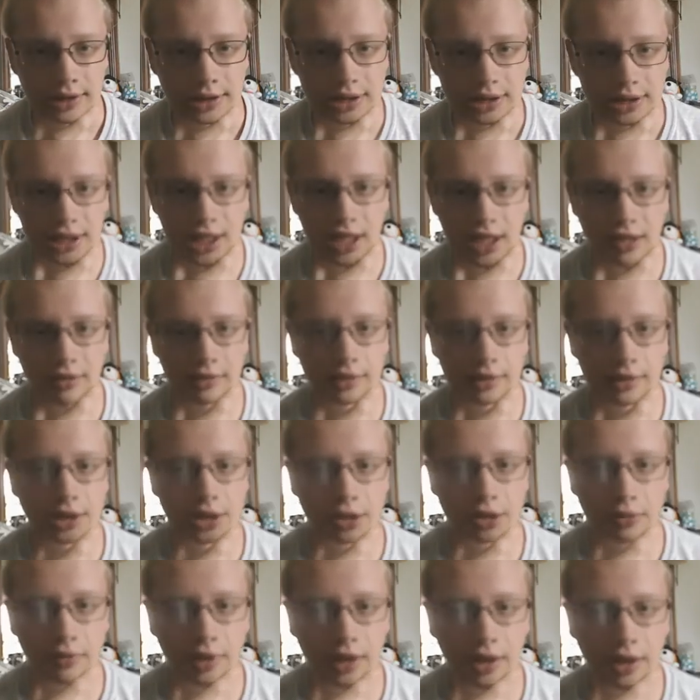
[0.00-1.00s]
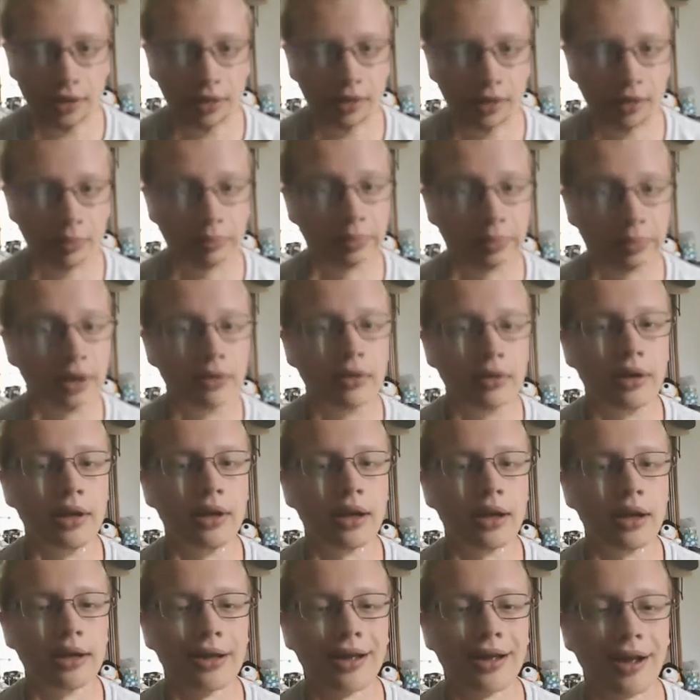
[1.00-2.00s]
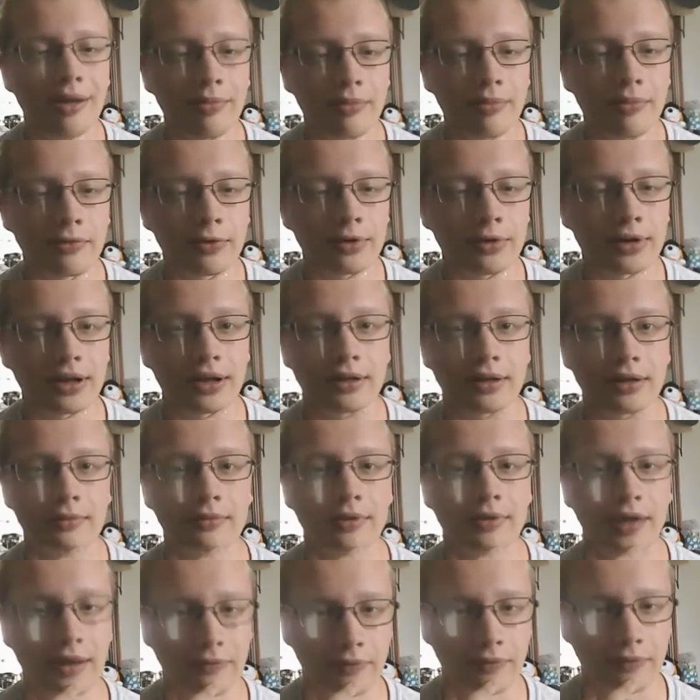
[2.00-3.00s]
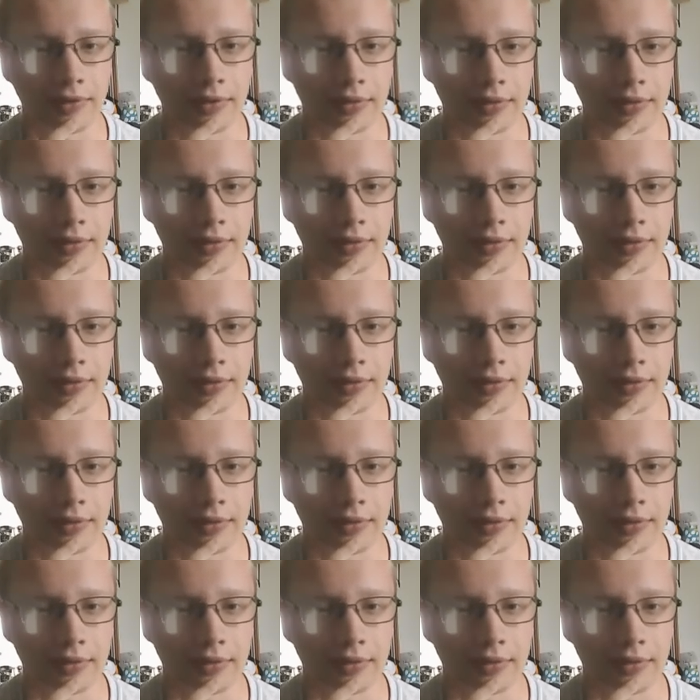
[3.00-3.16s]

she is enjoying the beauty and comfort of heaven.